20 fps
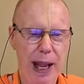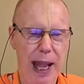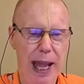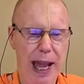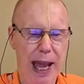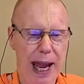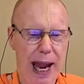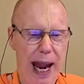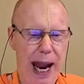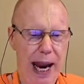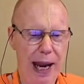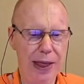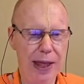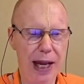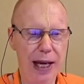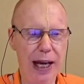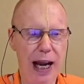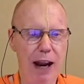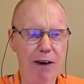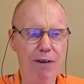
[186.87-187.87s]
and that
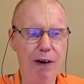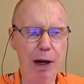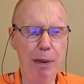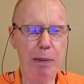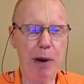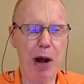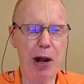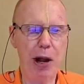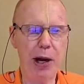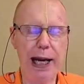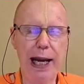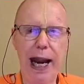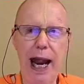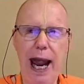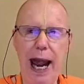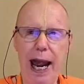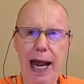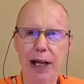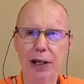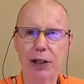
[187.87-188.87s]
everybody
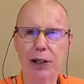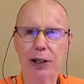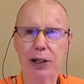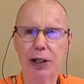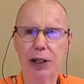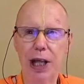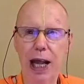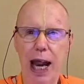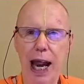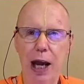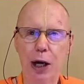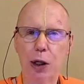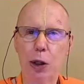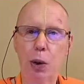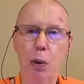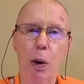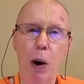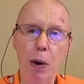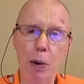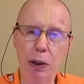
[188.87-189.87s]
has their
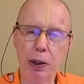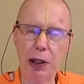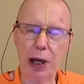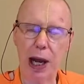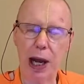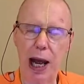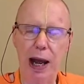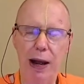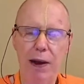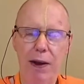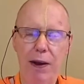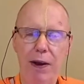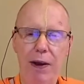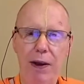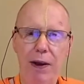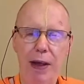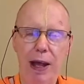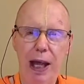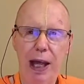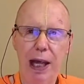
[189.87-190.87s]
quota.
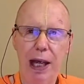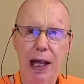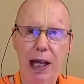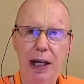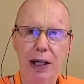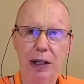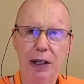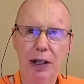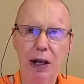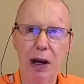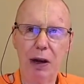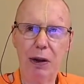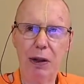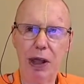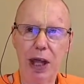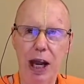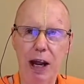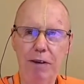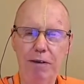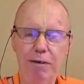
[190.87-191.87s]
So
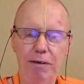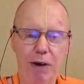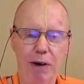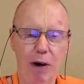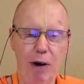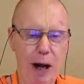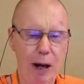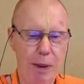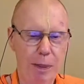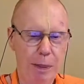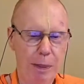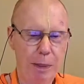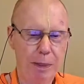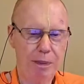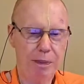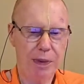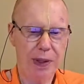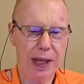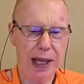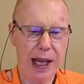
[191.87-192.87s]
therefore,
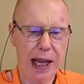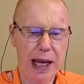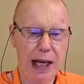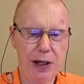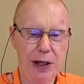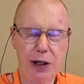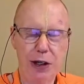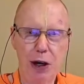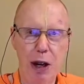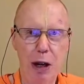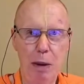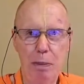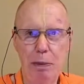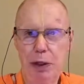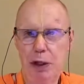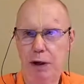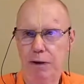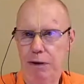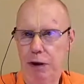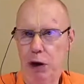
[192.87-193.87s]
in terms
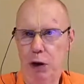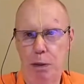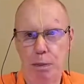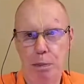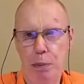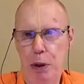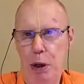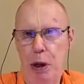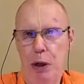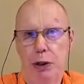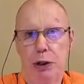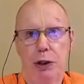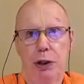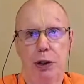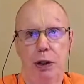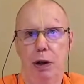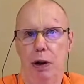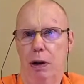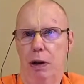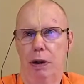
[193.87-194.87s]
of your
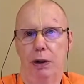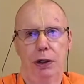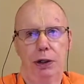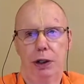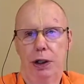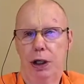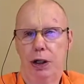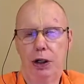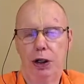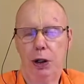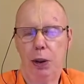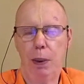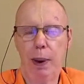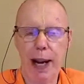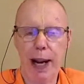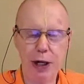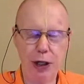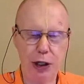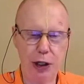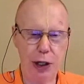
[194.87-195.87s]
personal
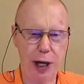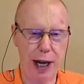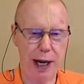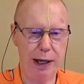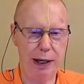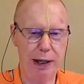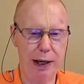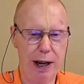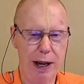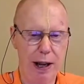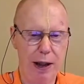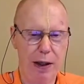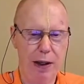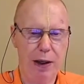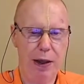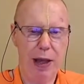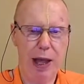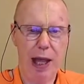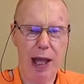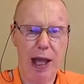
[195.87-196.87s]
situation,
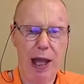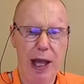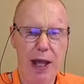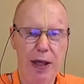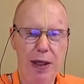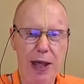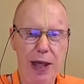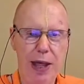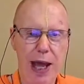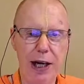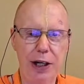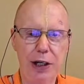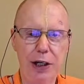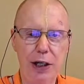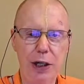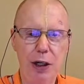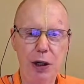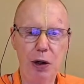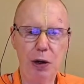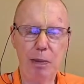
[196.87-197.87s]
that
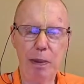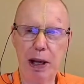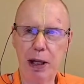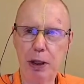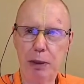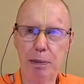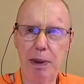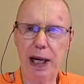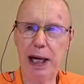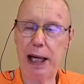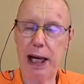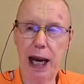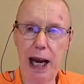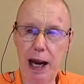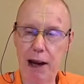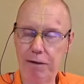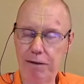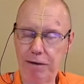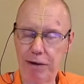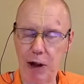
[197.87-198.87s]
you must be
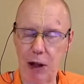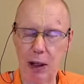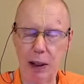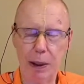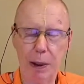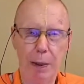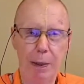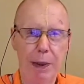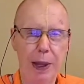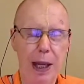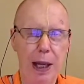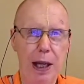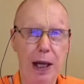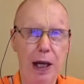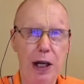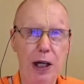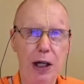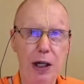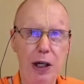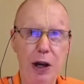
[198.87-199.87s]
careful
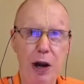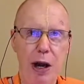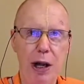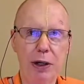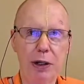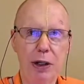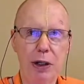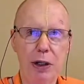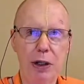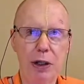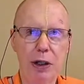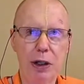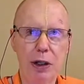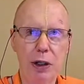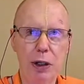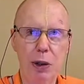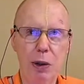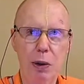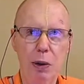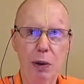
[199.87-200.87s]
not
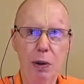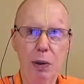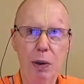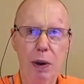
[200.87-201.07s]
to